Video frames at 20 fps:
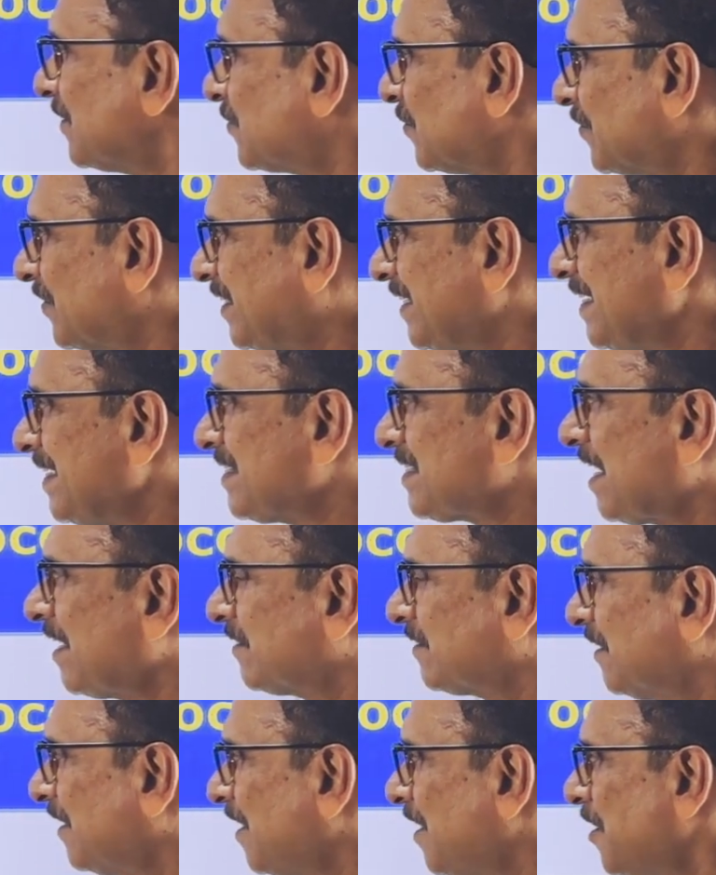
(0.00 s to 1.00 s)
So these
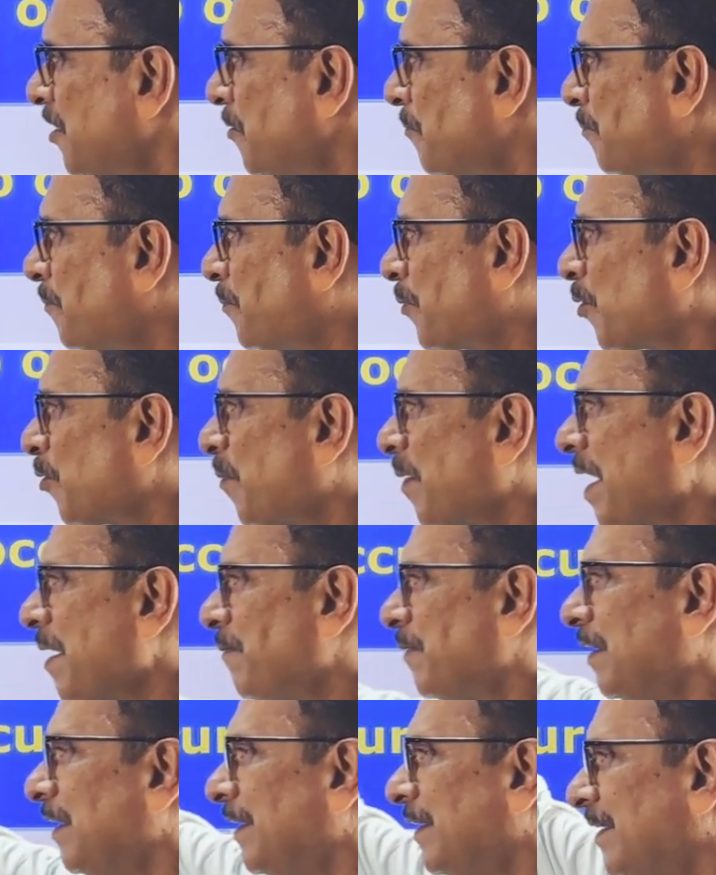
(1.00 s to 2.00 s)
are the
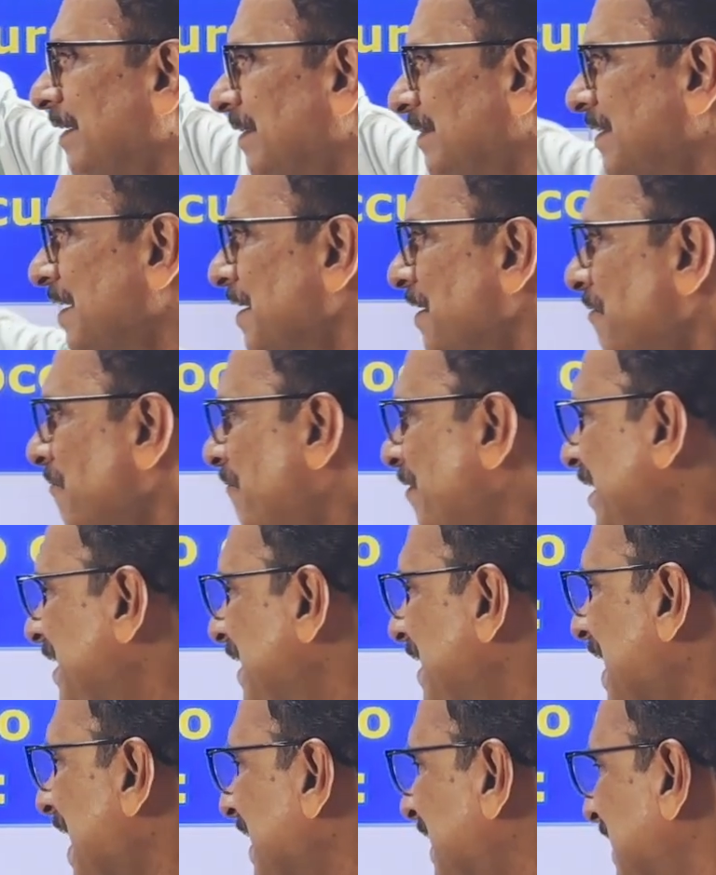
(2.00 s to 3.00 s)
probabilities. Very
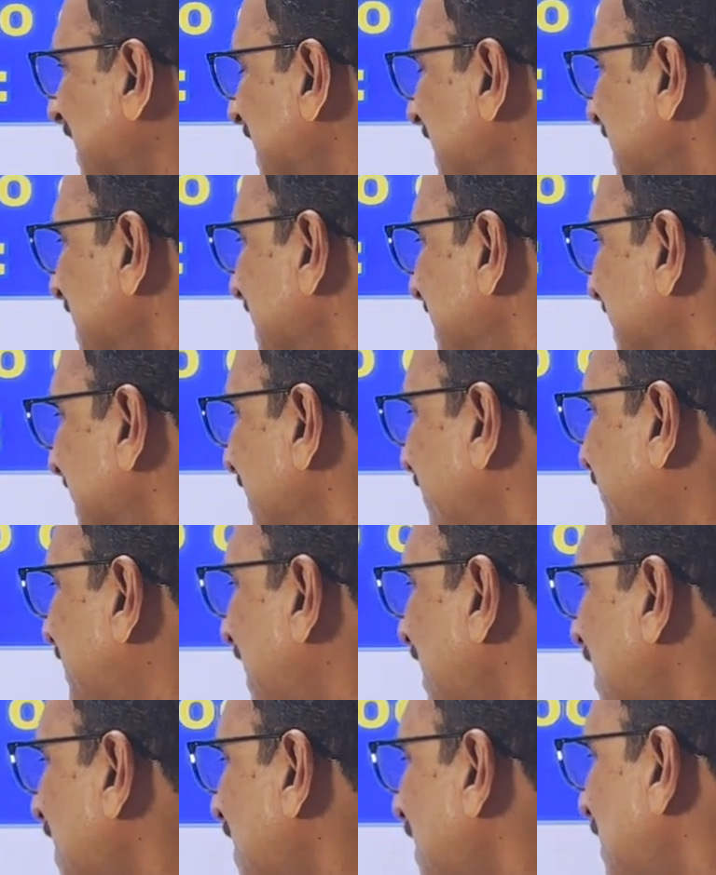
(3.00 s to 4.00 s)
likely if
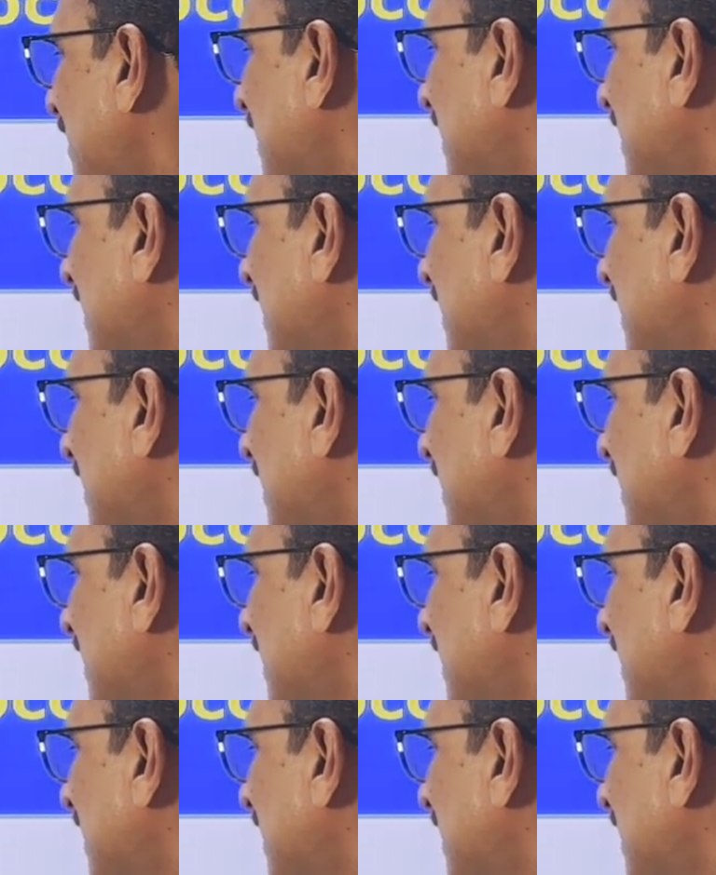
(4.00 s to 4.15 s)
the